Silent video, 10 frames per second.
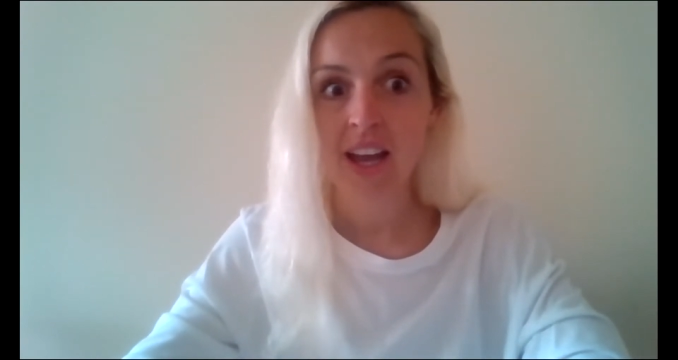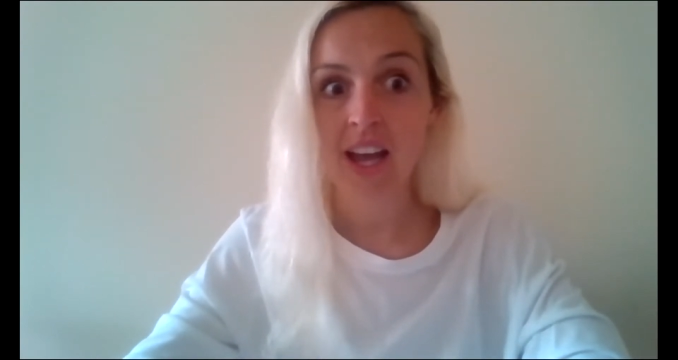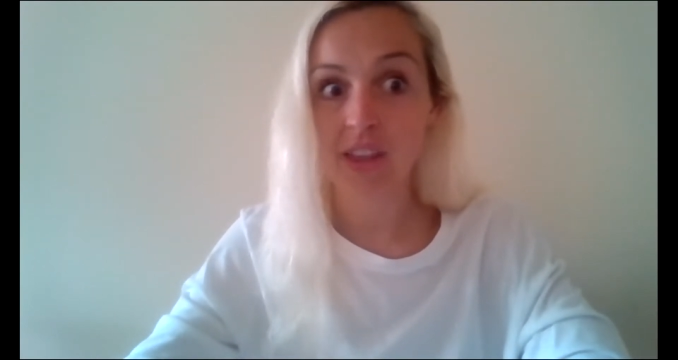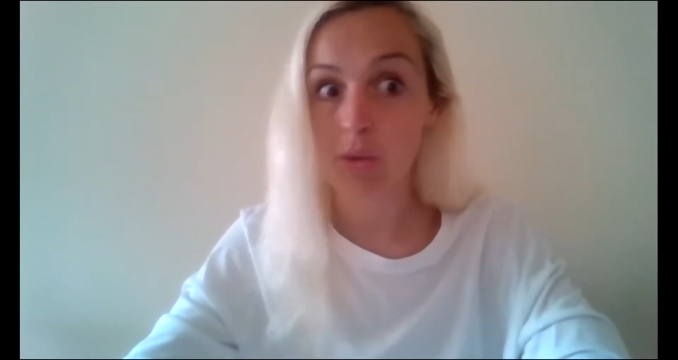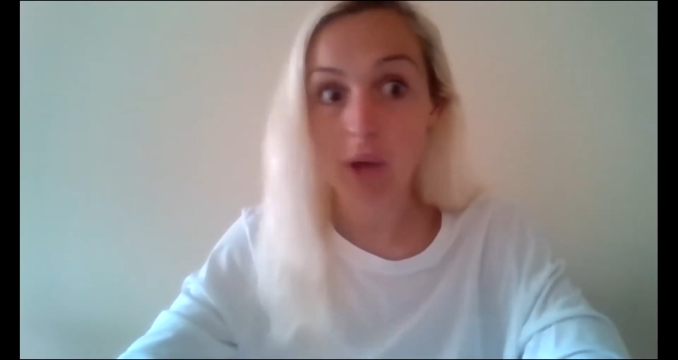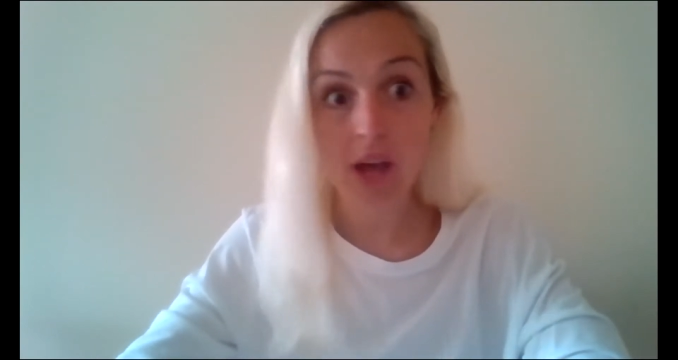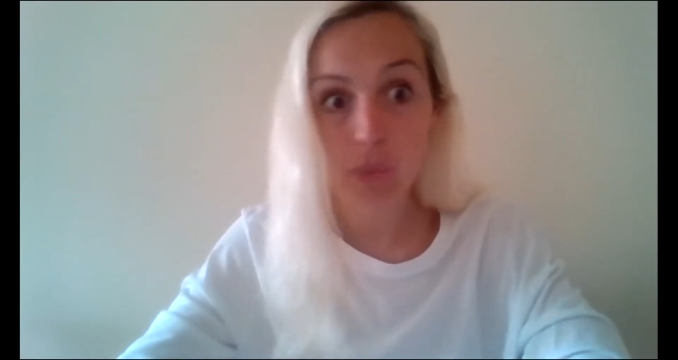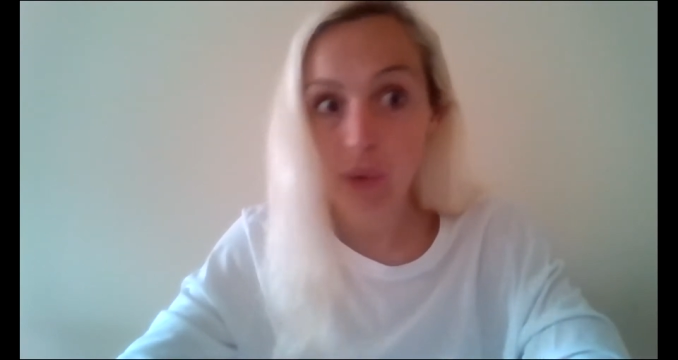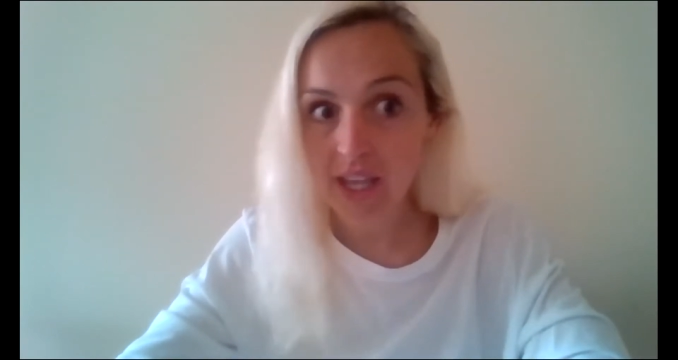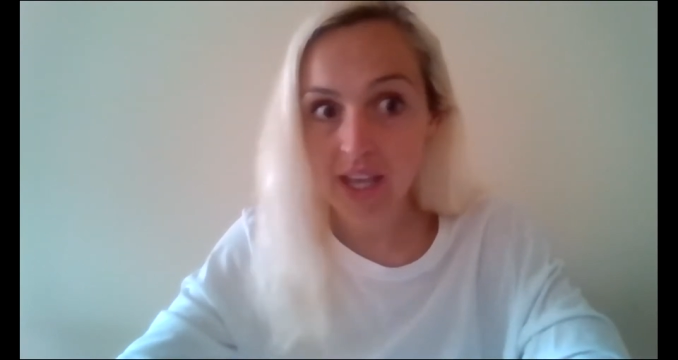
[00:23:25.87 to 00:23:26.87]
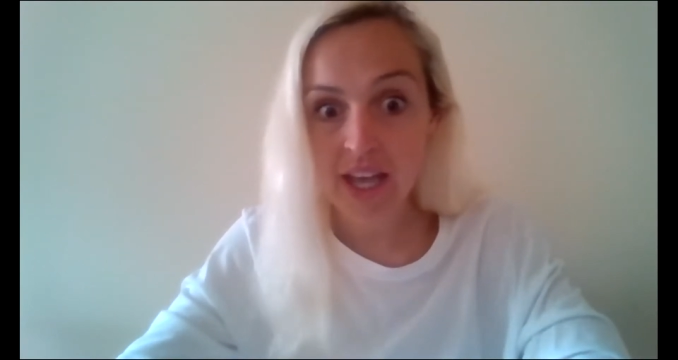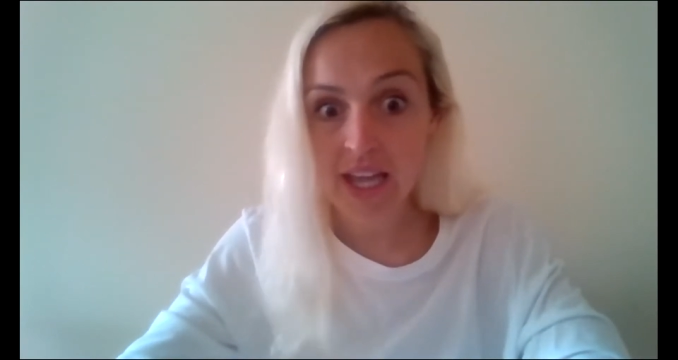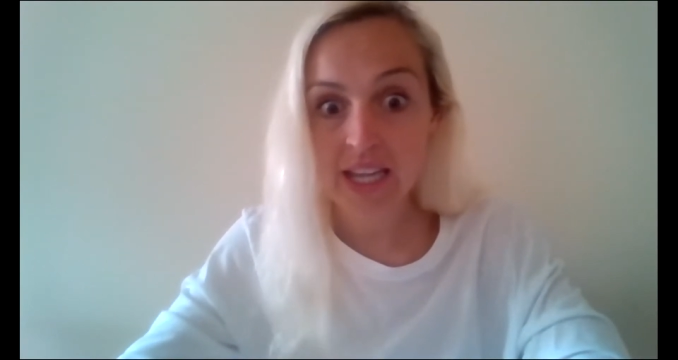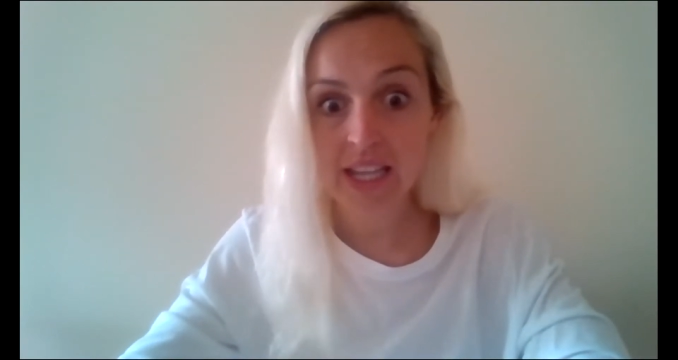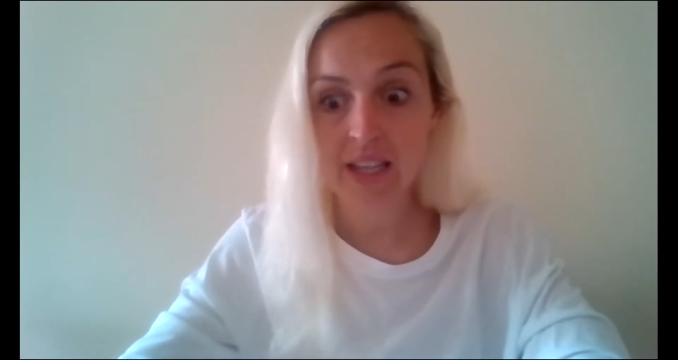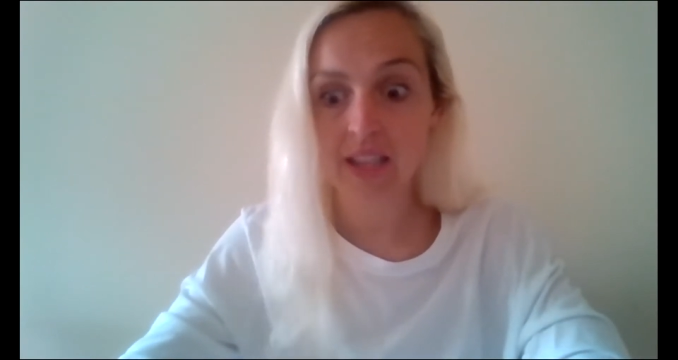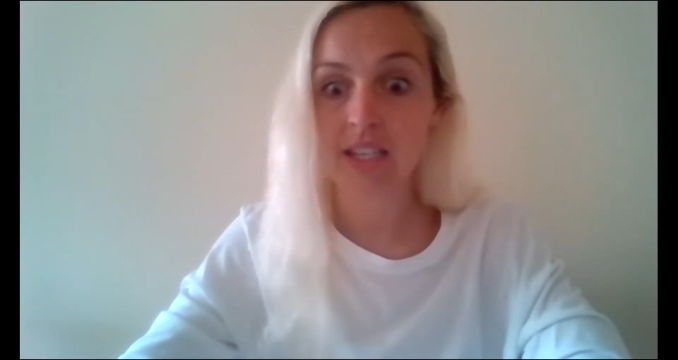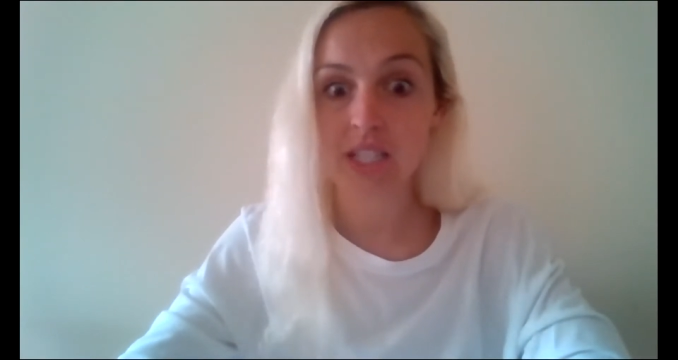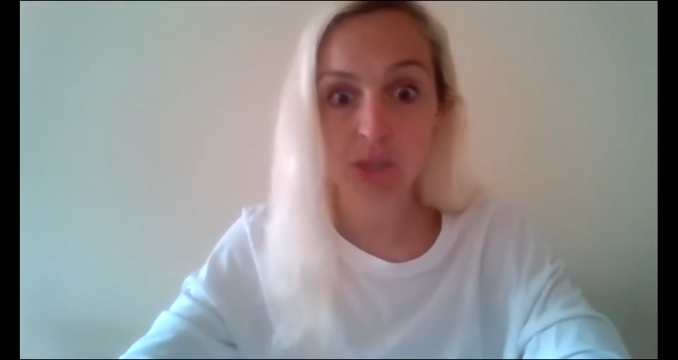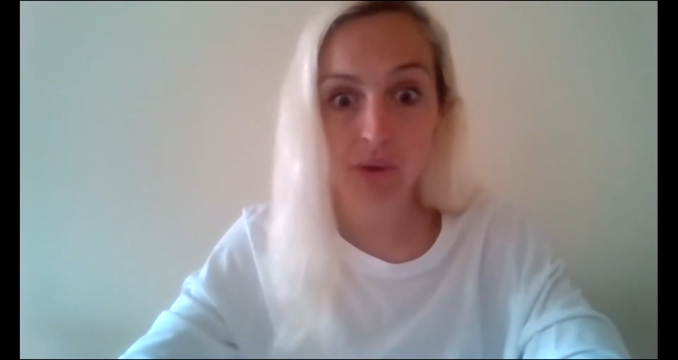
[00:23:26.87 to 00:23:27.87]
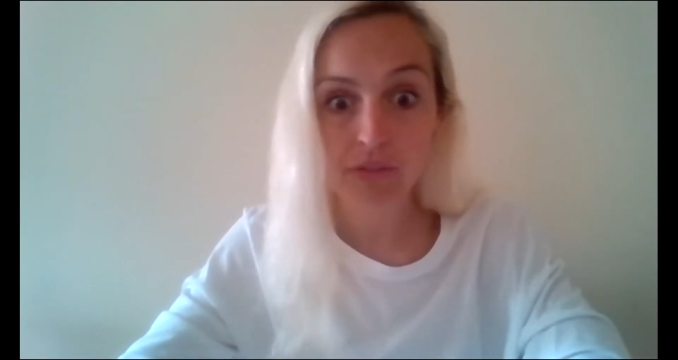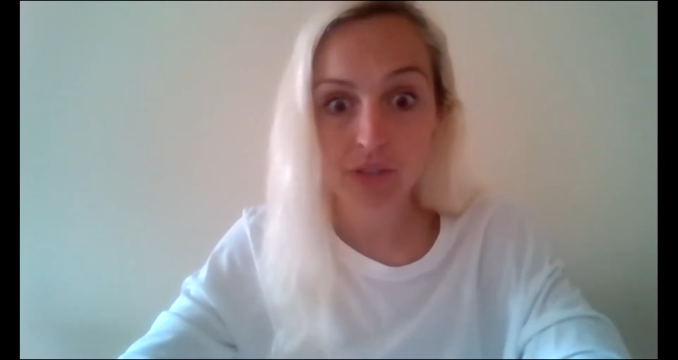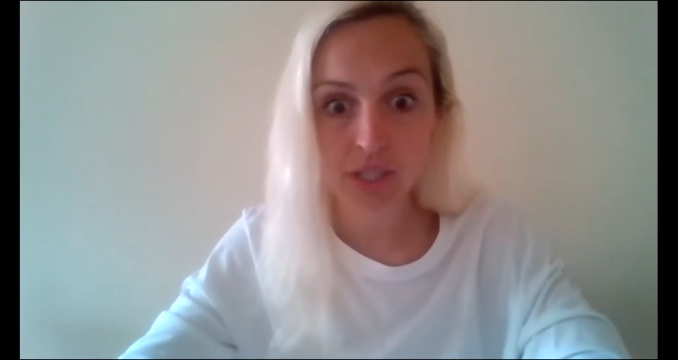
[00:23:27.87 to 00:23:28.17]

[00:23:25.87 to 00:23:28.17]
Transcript: and they're awake early and they do have